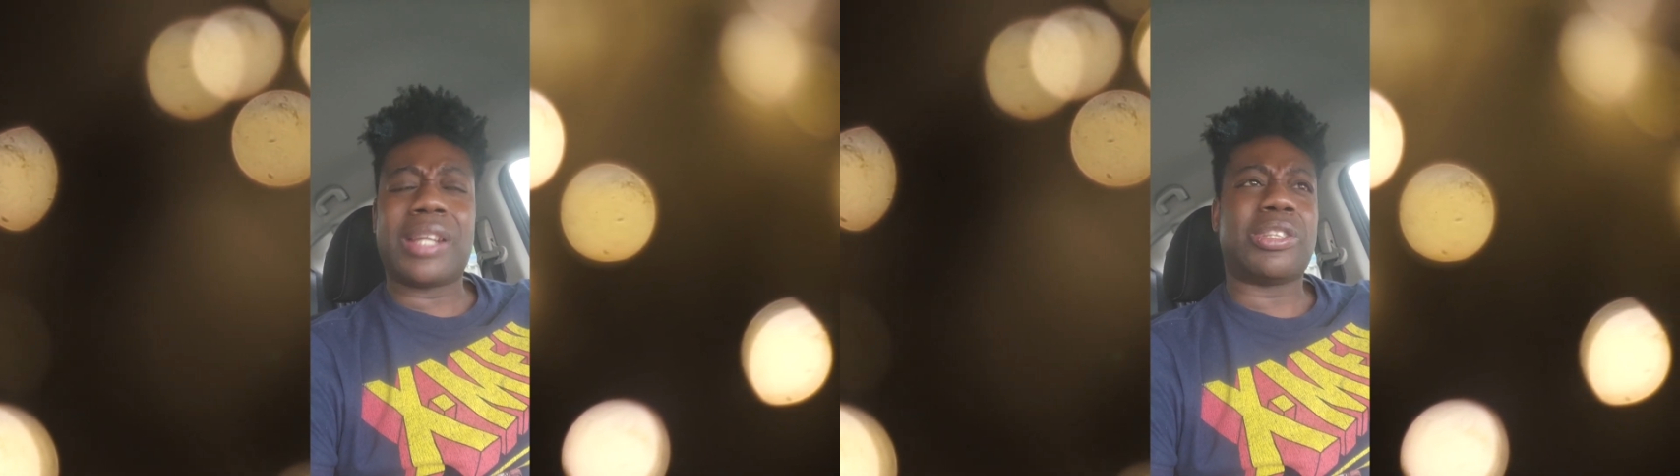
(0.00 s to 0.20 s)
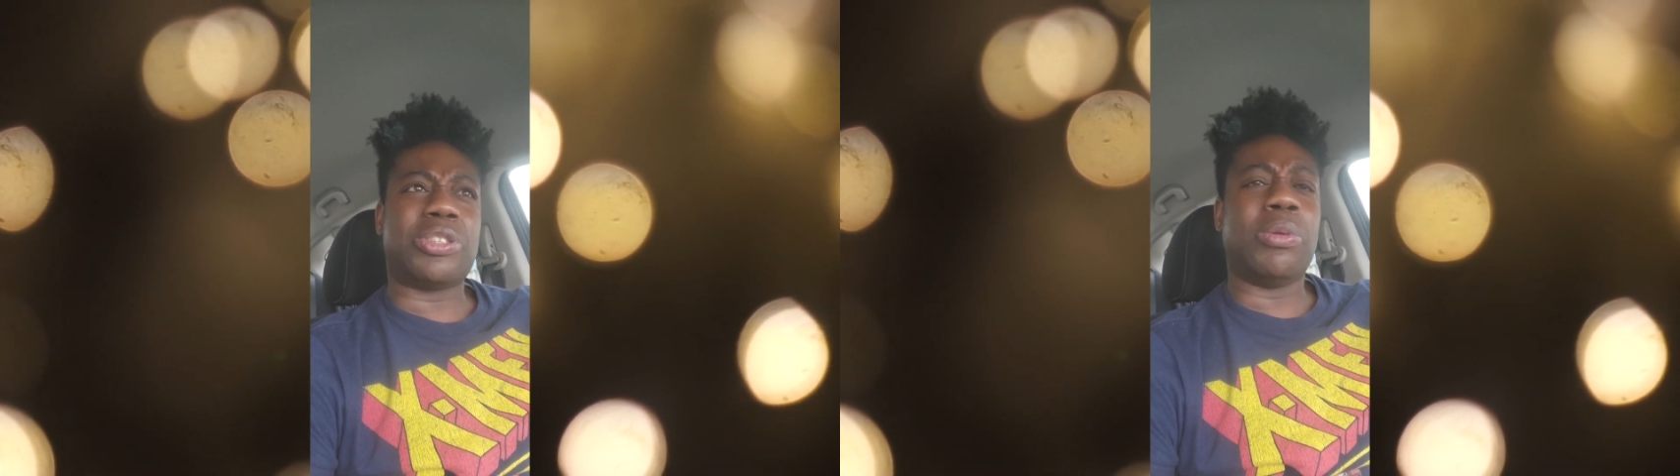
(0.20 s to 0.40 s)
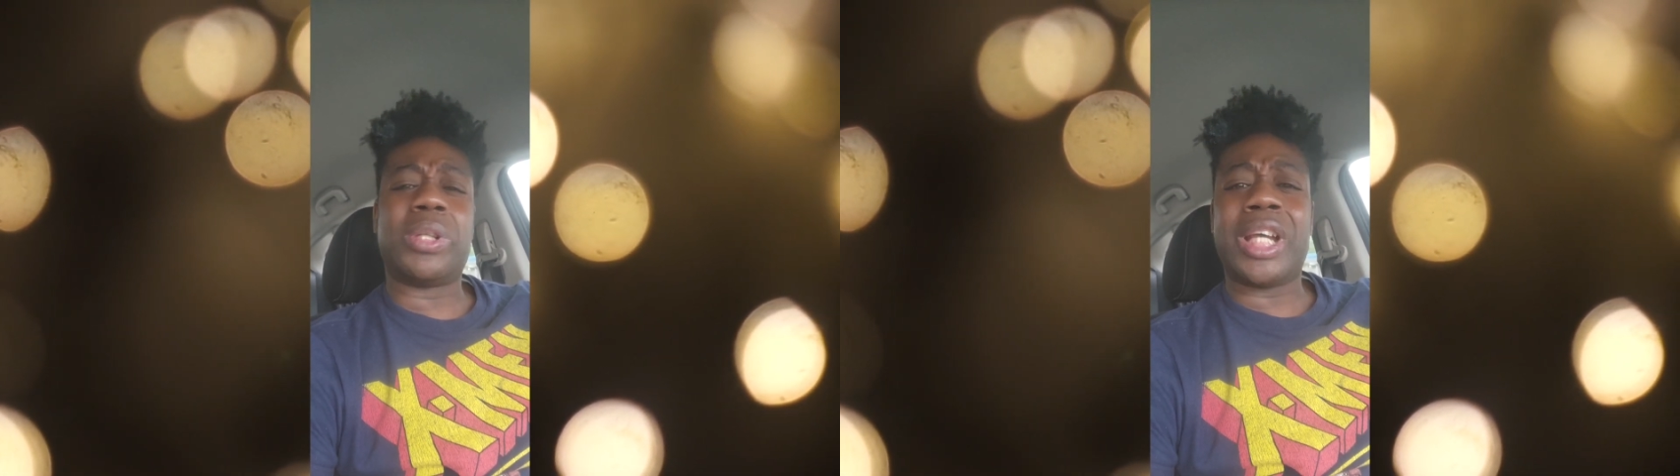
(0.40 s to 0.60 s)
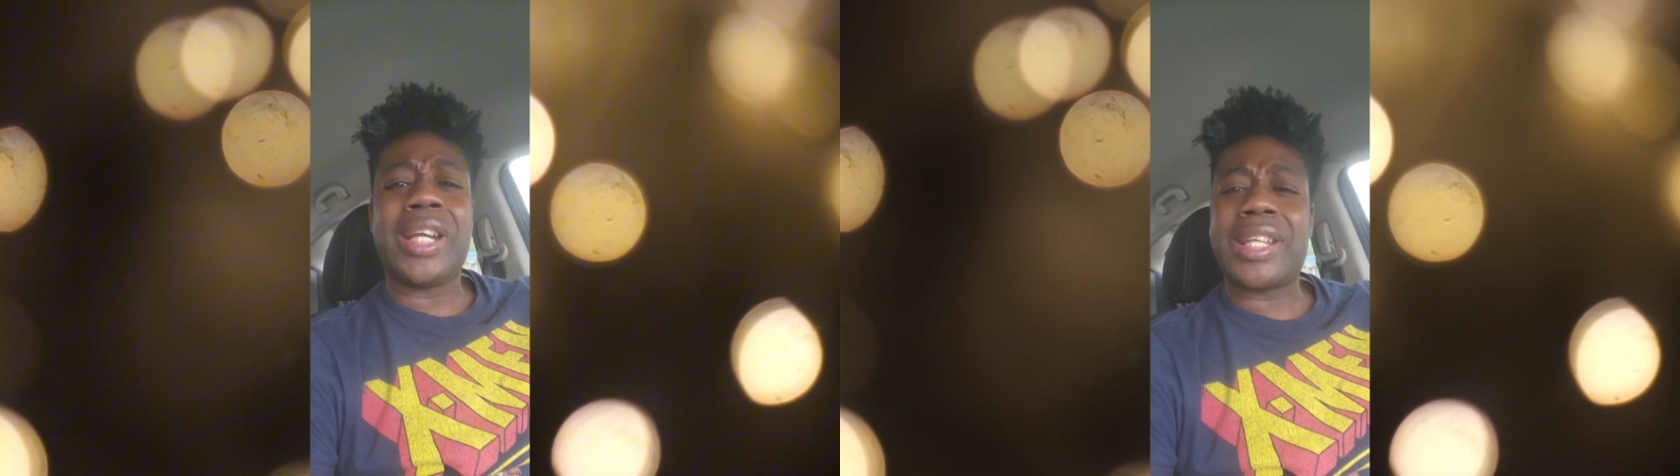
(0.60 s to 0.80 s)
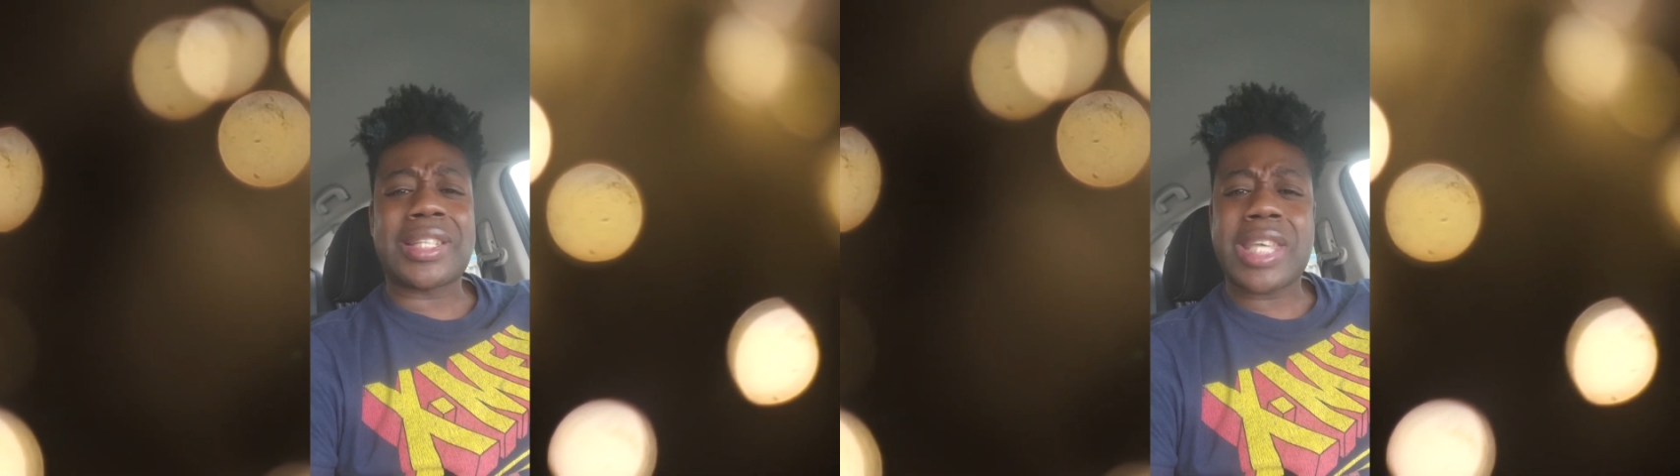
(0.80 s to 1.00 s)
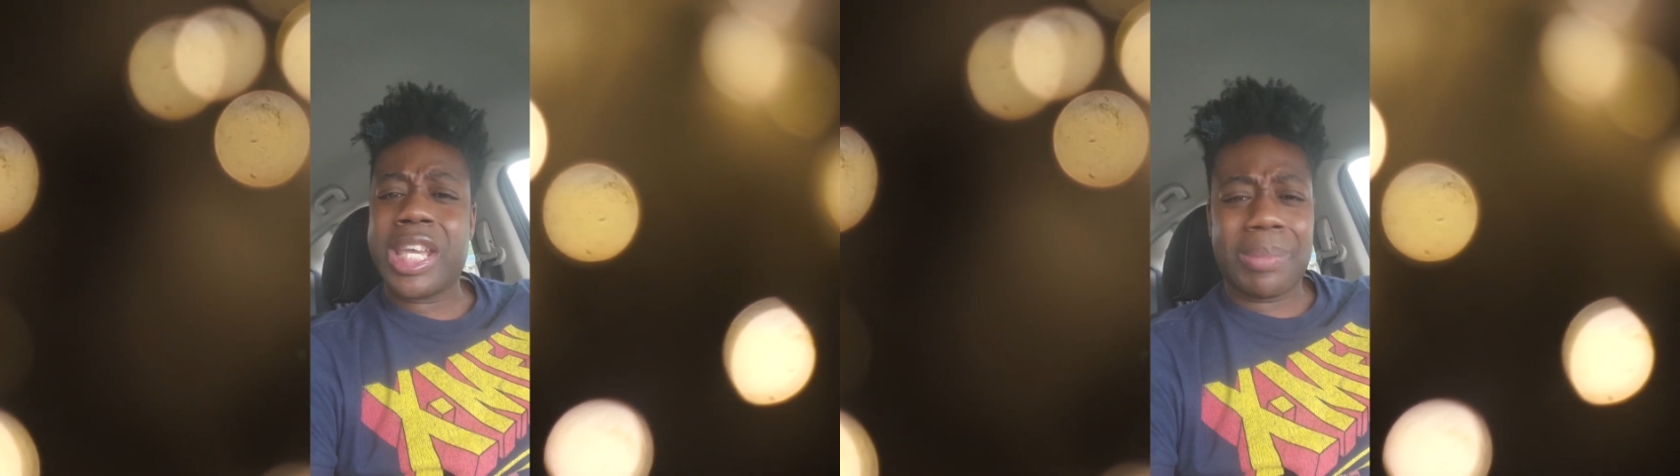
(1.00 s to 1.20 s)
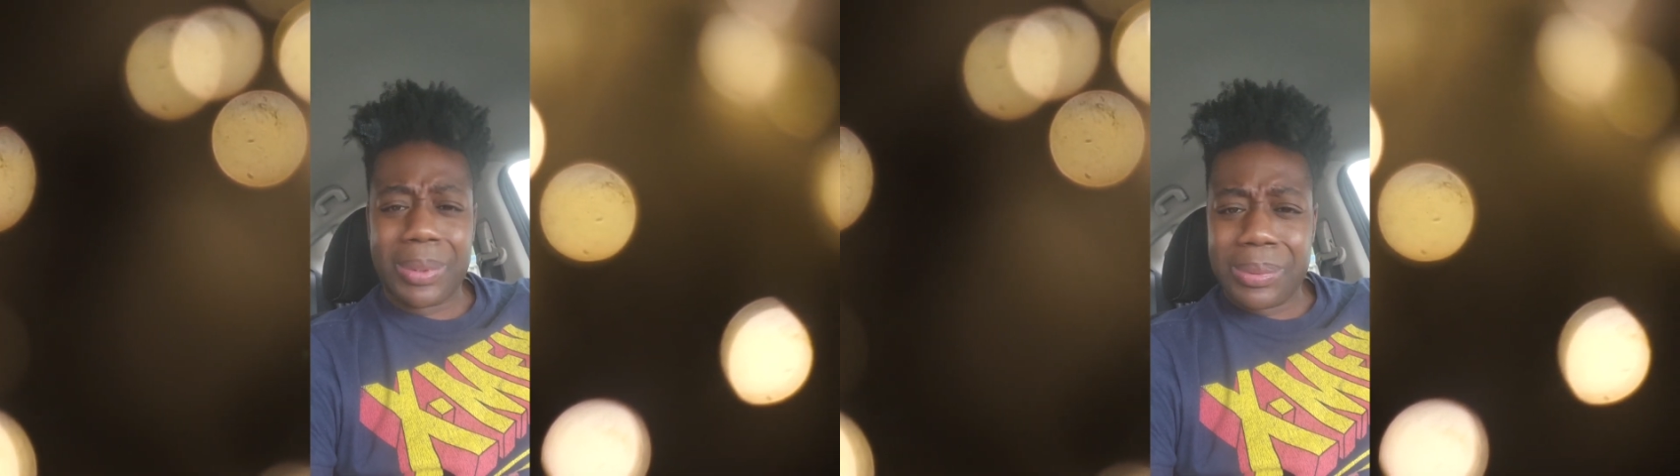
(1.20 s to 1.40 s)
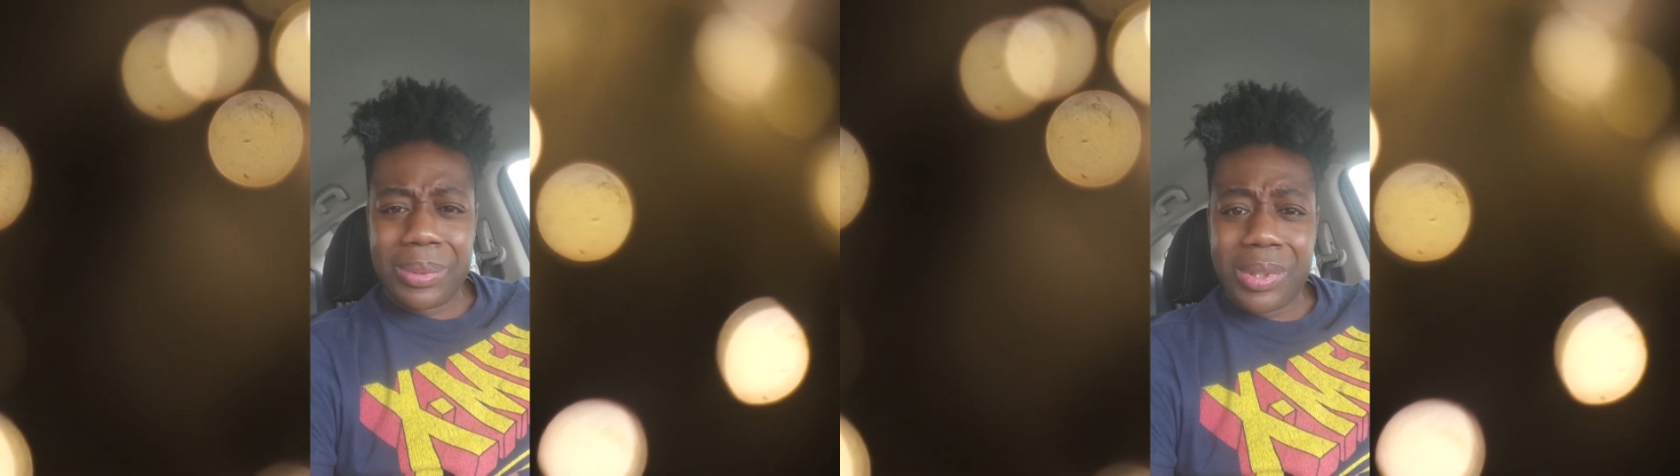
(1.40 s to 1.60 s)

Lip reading: You were done at the table.